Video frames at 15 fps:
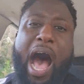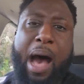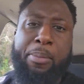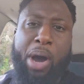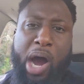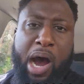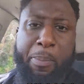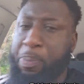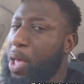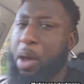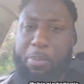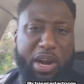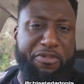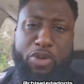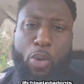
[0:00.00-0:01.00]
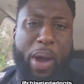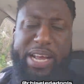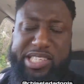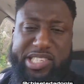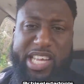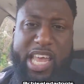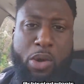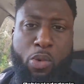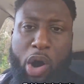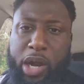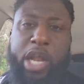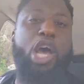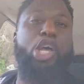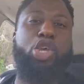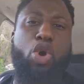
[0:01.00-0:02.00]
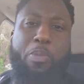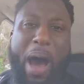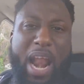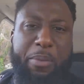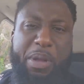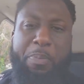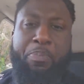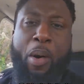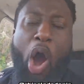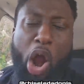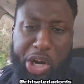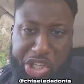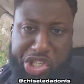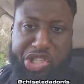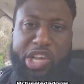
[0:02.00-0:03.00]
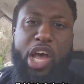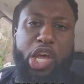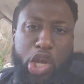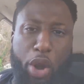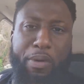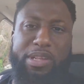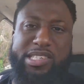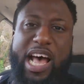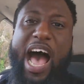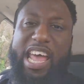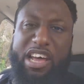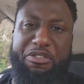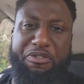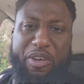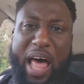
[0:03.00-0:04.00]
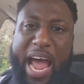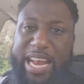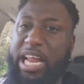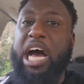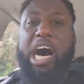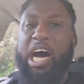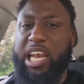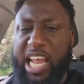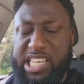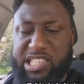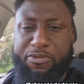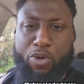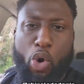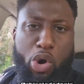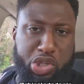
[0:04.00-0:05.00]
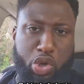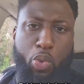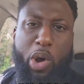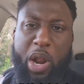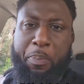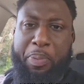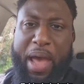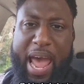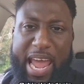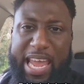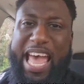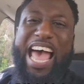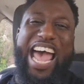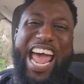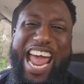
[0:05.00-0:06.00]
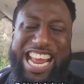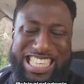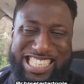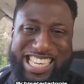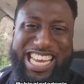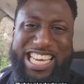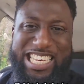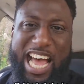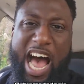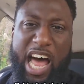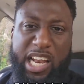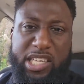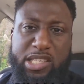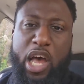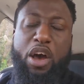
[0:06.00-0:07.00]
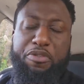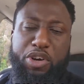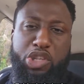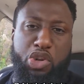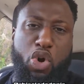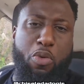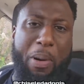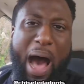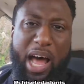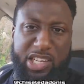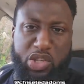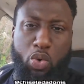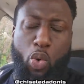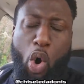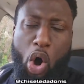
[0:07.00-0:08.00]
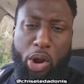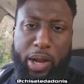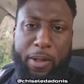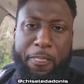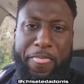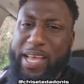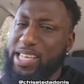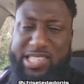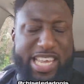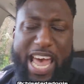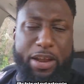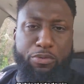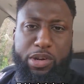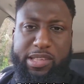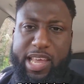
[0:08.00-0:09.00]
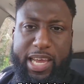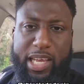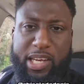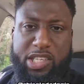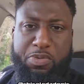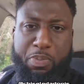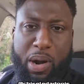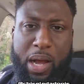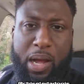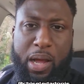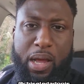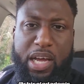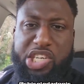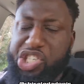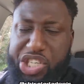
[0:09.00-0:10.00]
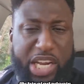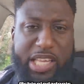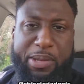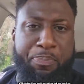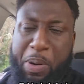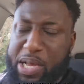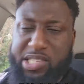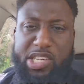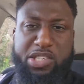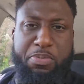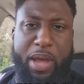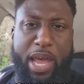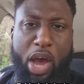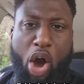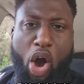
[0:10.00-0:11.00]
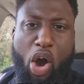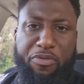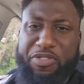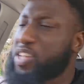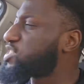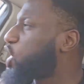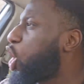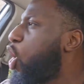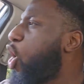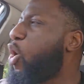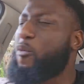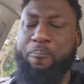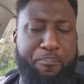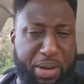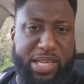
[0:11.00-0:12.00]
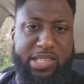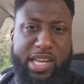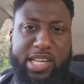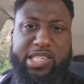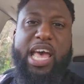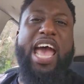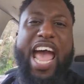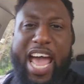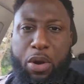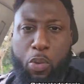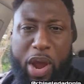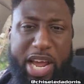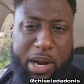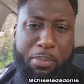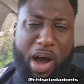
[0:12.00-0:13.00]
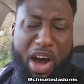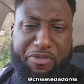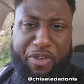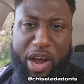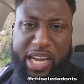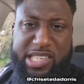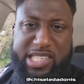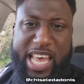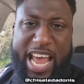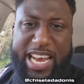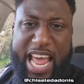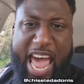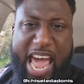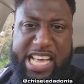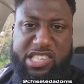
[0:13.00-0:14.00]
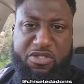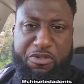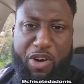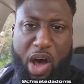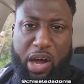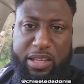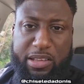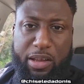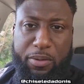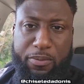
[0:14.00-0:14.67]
I'm up. But if you ain't seen one, you about to be parched your entire flight, unless, of course, you want to pay $18 for two bottles of water. It's getting ridiculous, bruh. Shit pisses me off. It's a whole business and we the motherfuckers getting ass fucked.